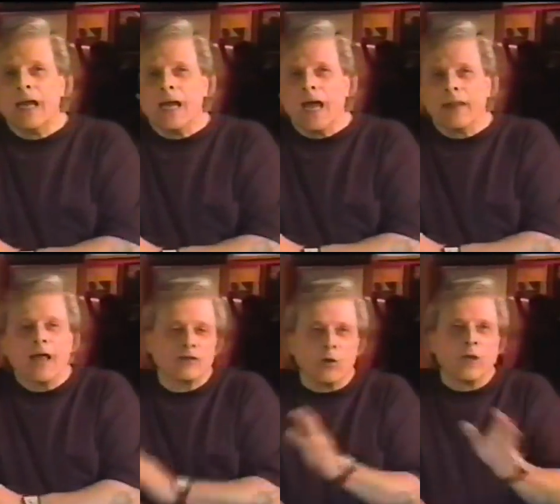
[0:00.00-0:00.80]
And
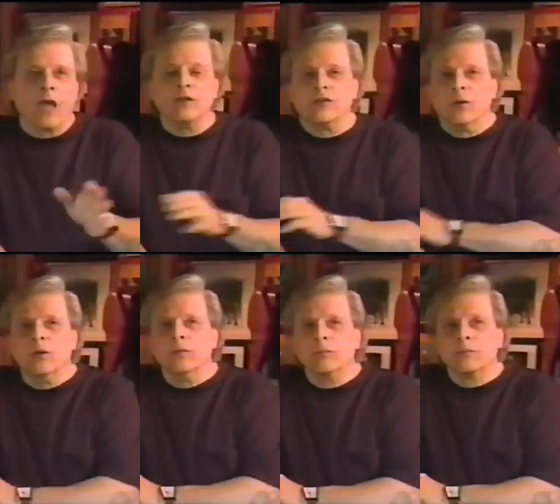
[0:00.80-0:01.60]
that's okay, too.
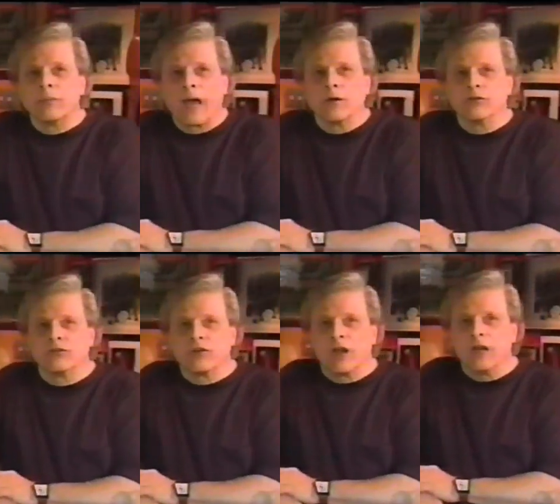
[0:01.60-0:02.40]
Patterns
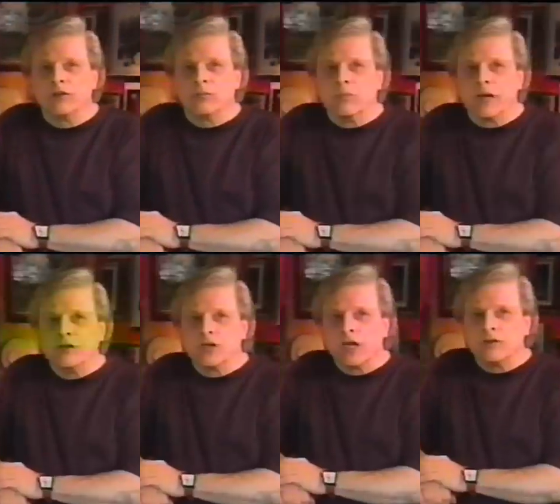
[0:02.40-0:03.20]
change, money
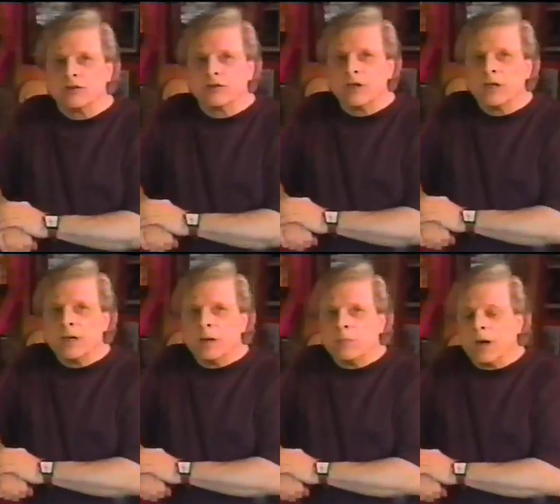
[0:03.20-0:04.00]
changes,
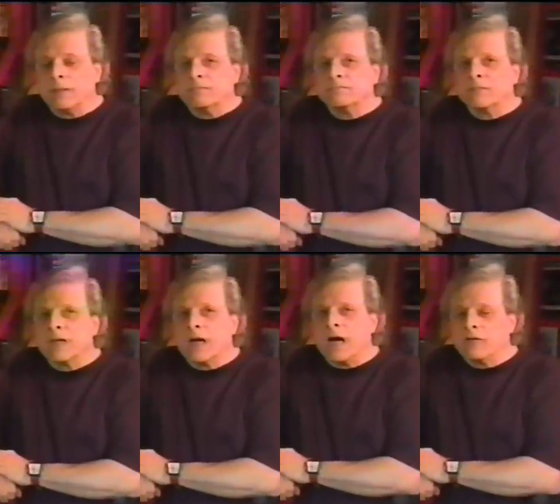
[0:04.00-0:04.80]
but
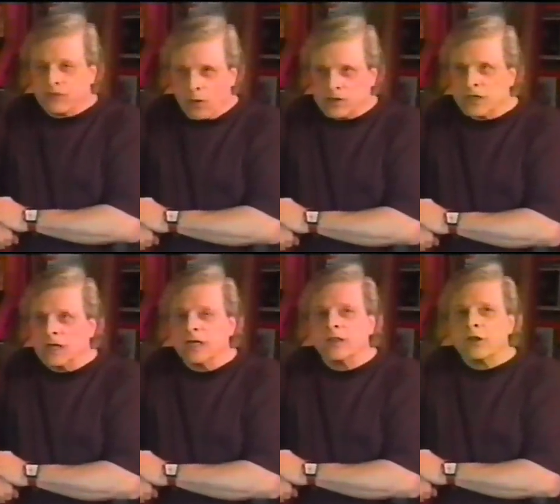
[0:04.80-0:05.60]

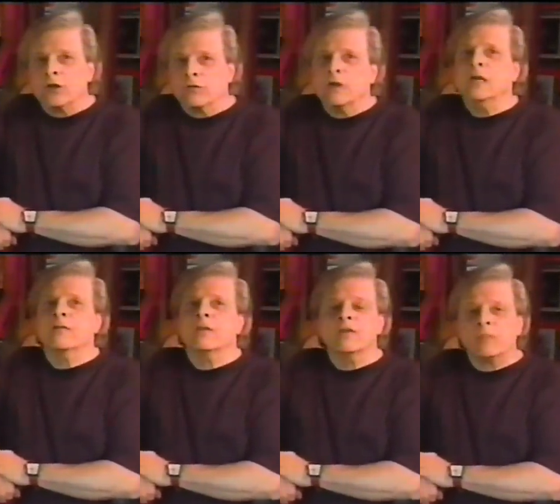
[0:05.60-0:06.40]
unfortunately, the greed
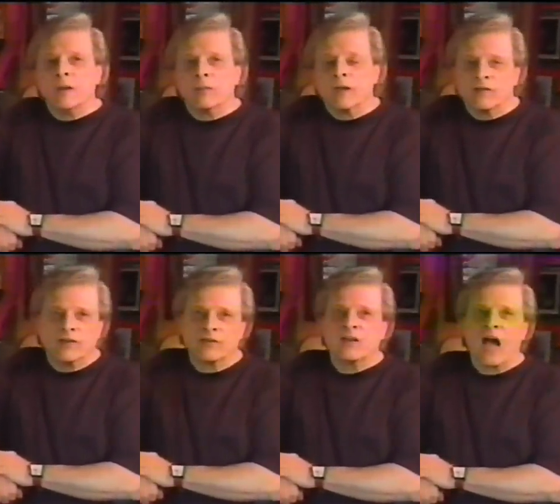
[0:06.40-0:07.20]
of these people has
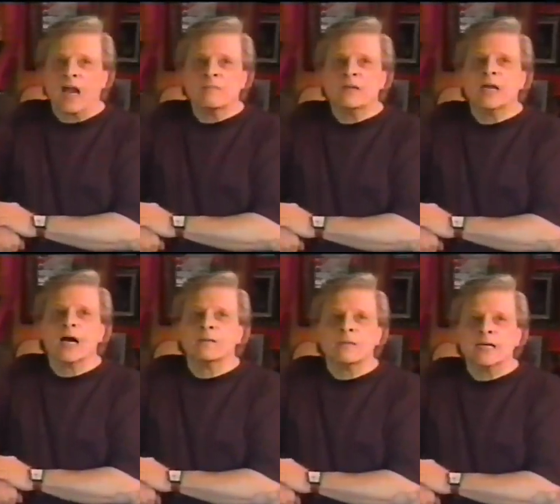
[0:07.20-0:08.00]
just gotten
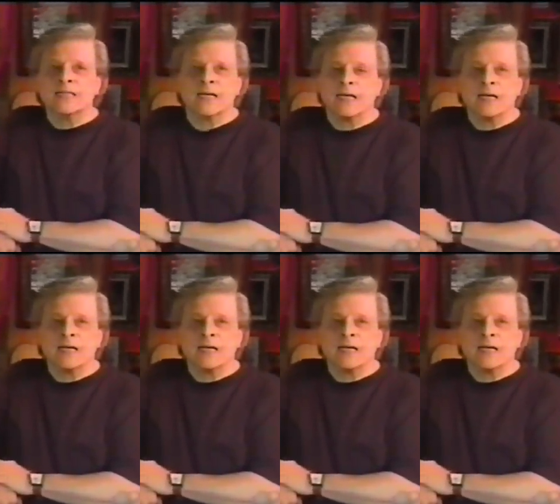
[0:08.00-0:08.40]
beyond my taking